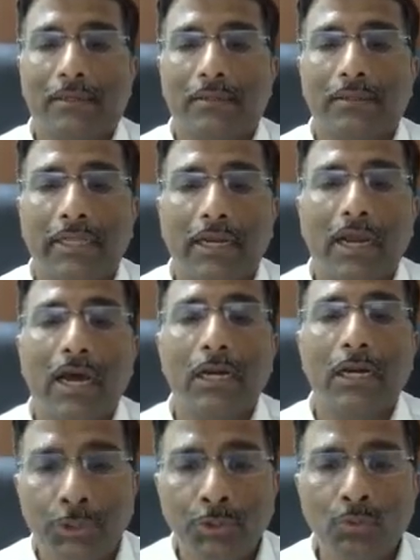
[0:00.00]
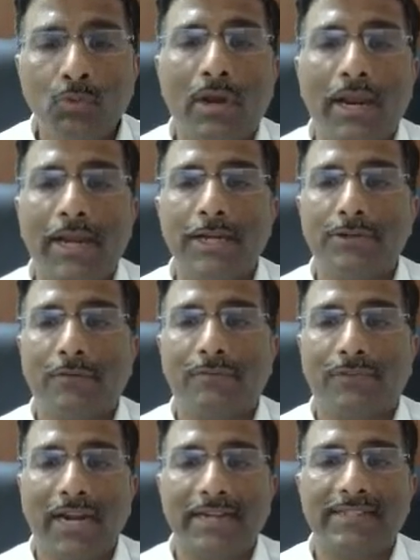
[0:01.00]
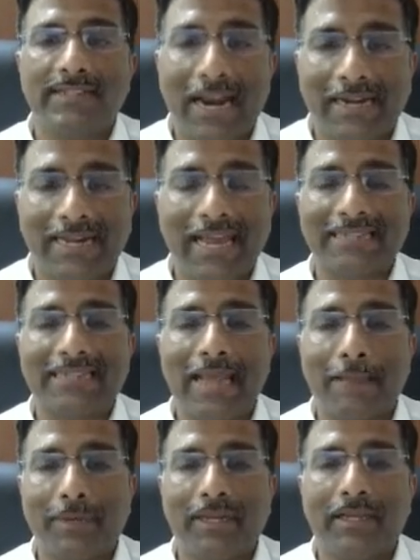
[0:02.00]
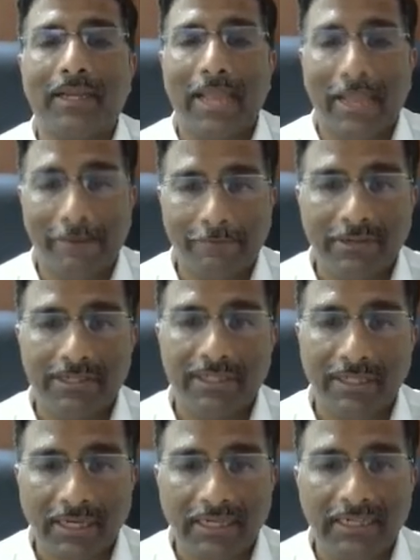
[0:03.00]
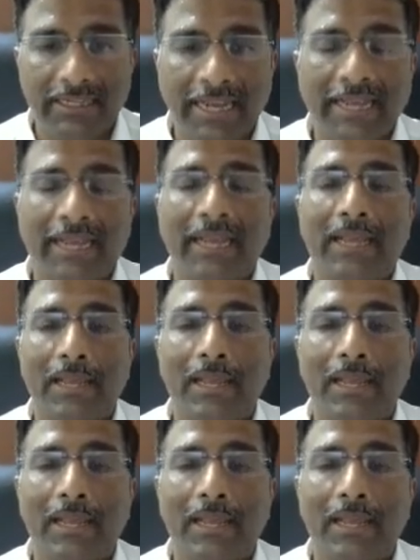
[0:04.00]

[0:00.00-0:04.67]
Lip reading: there are new kinds of threats, attacks happening every single day,